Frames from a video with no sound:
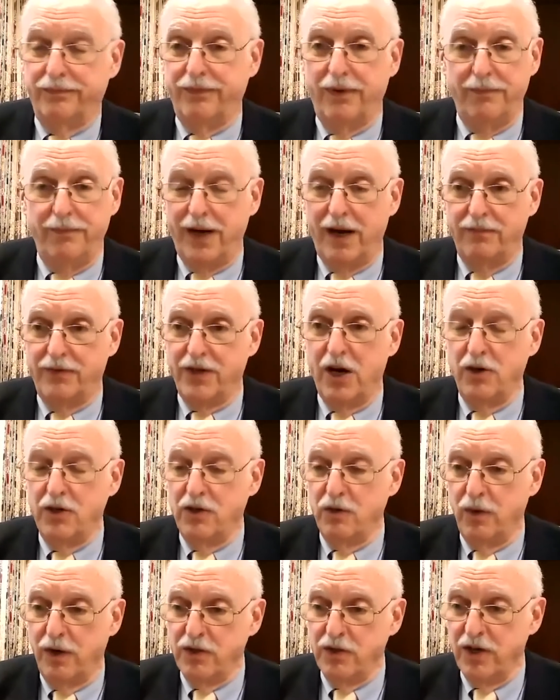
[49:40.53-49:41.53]
mean, it's hard
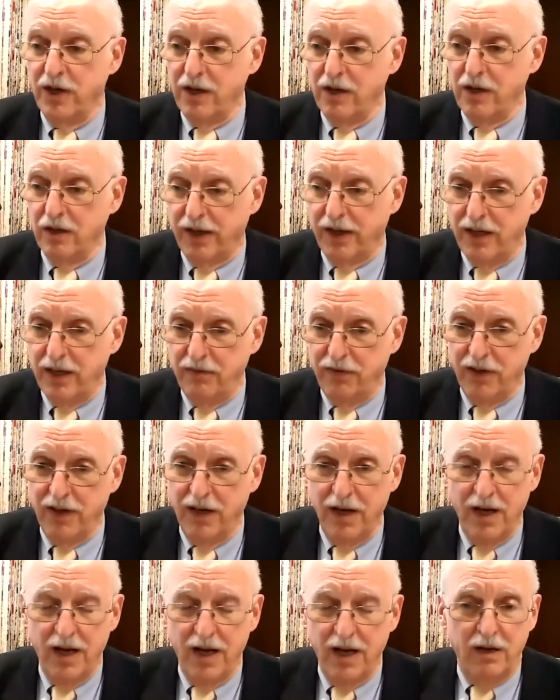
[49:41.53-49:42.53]
to articulate even,
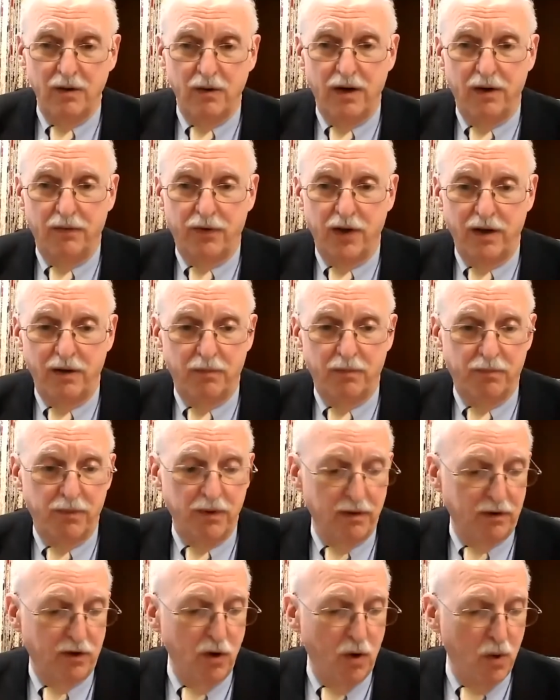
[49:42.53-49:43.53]
if the
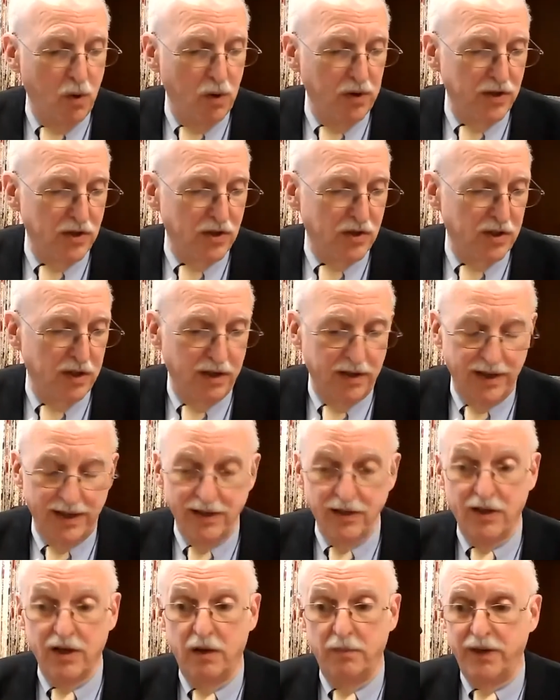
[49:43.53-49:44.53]
goal is
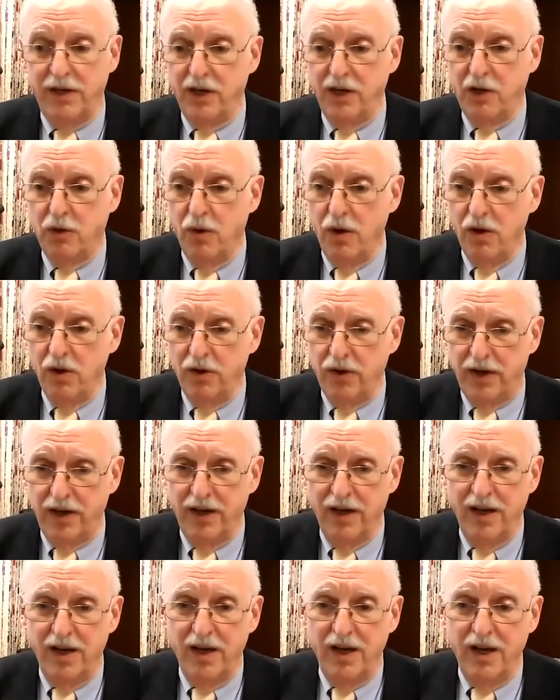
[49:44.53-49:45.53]
income inequality,
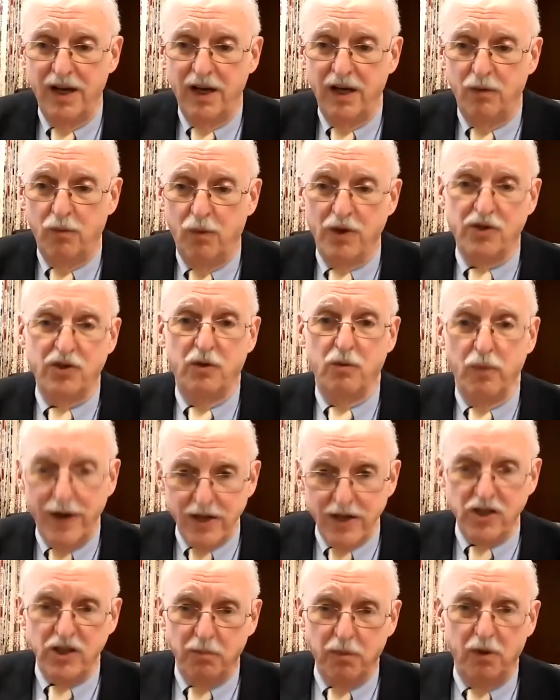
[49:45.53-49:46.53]
was it
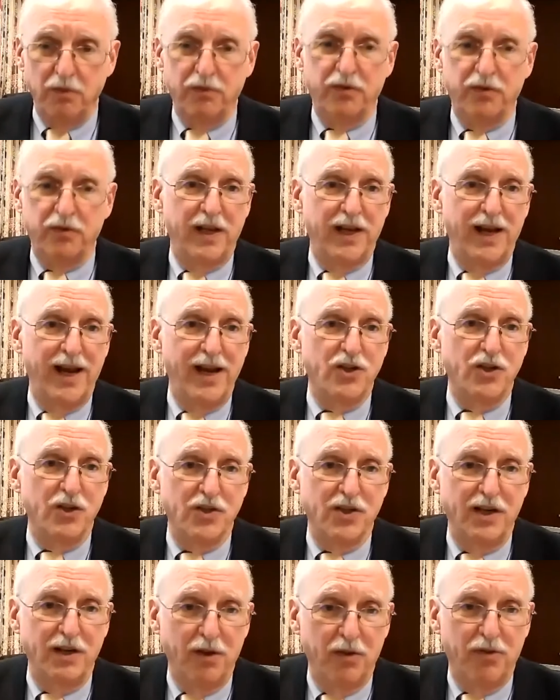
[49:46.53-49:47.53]
reasonable for the
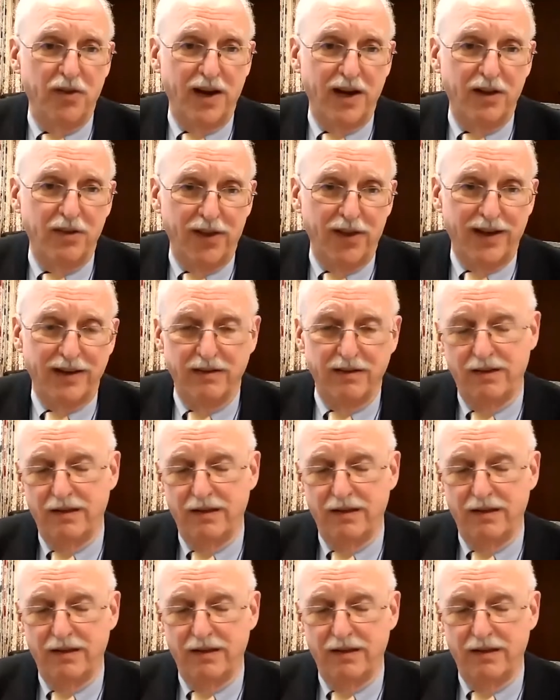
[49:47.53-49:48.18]
agency to think that